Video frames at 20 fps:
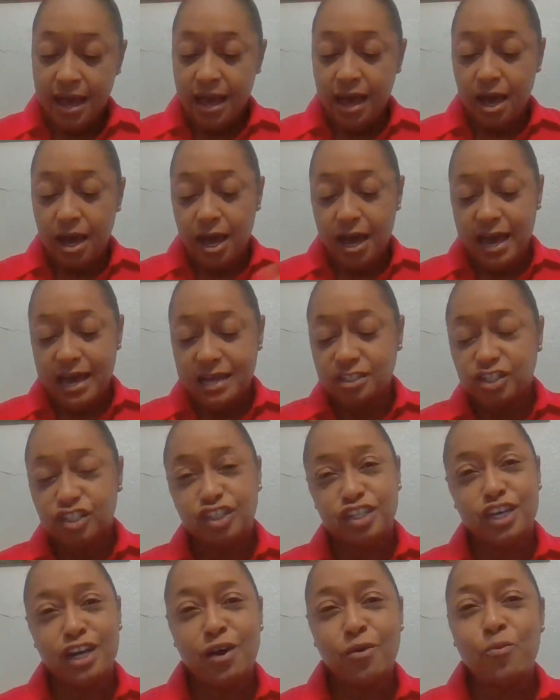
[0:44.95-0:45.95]
and
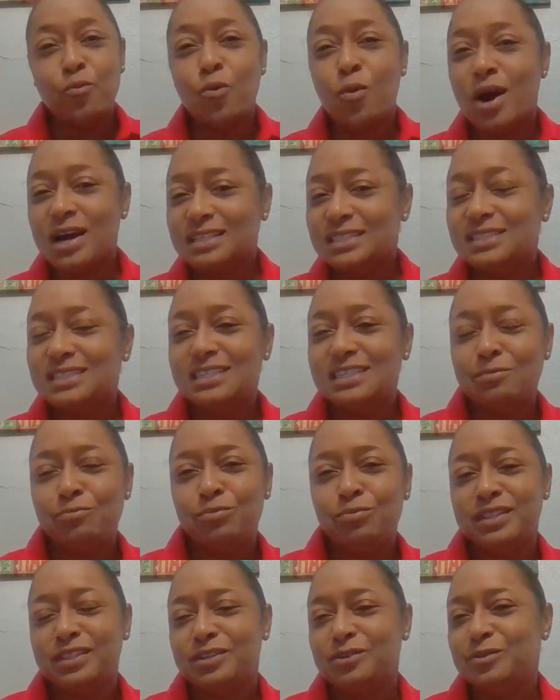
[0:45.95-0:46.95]
share one tip
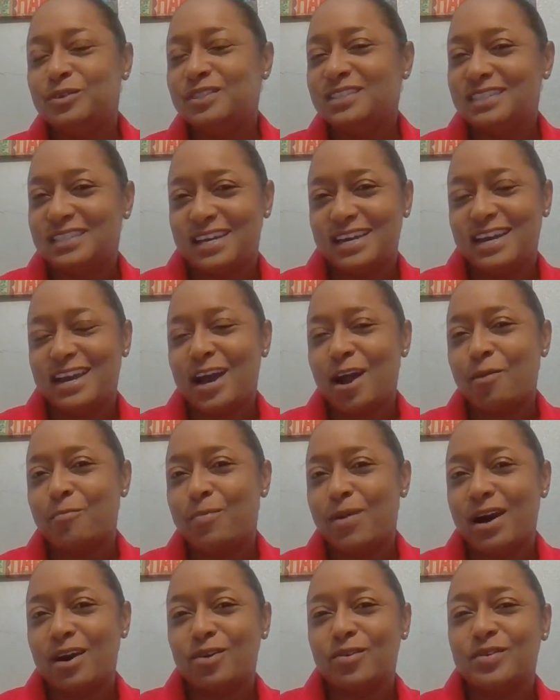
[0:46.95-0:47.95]
with you today
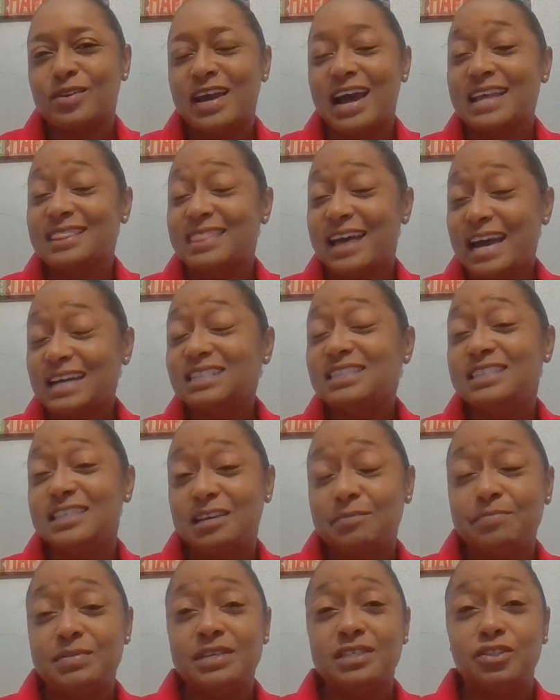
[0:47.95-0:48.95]
and that
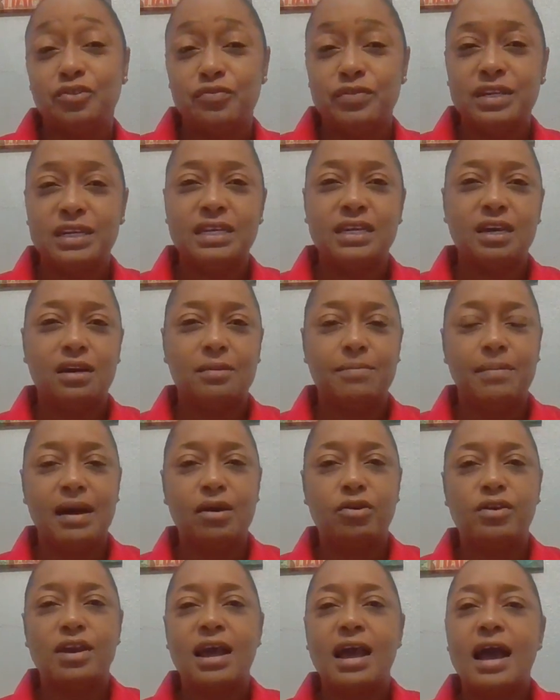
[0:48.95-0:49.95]
tip is really
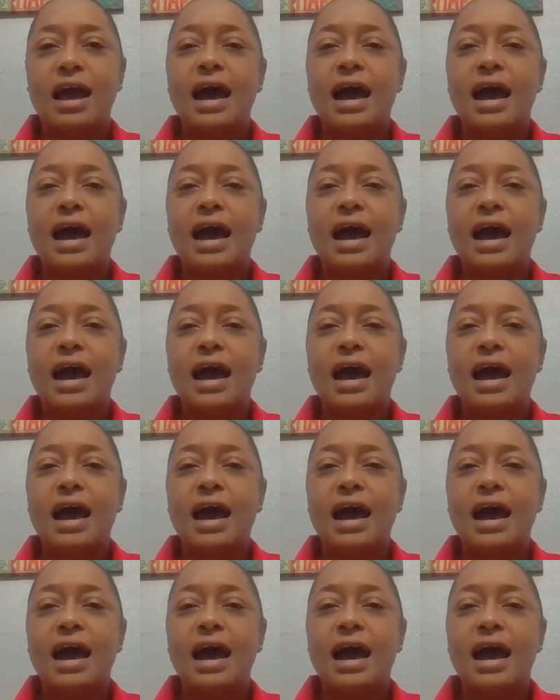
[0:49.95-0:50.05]
about